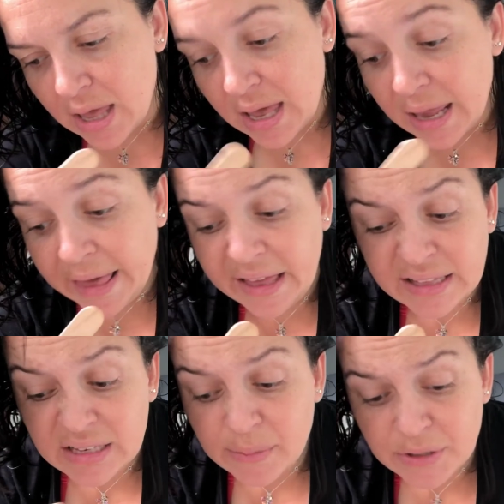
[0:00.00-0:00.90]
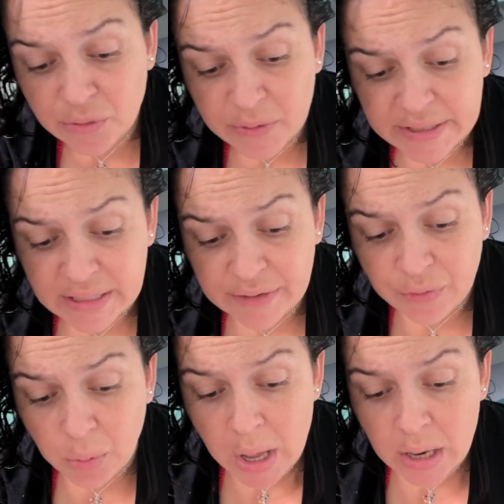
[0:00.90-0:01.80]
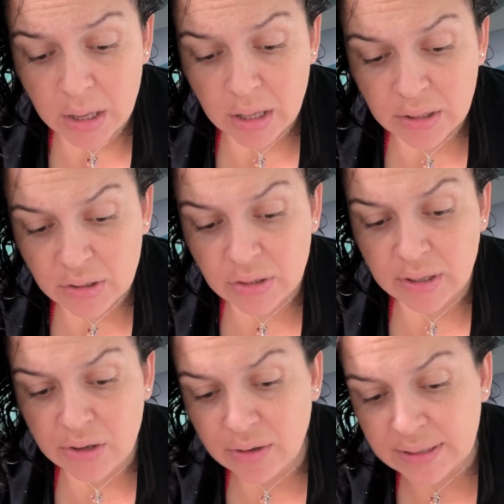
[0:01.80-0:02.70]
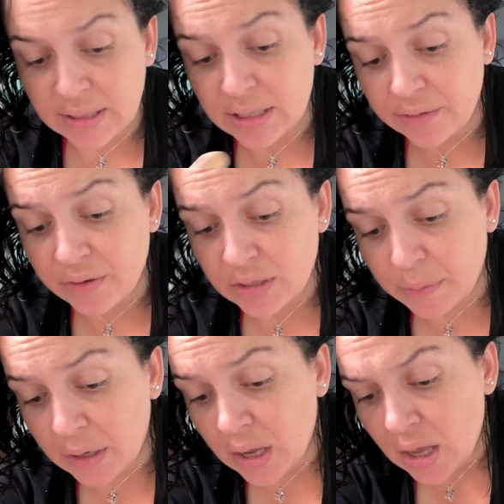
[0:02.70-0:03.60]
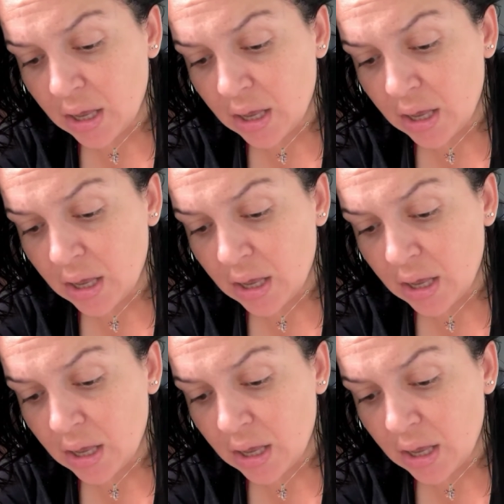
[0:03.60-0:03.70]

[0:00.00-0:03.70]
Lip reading: And I can continue measuring with the stick if you want, just so that you can see the difference, but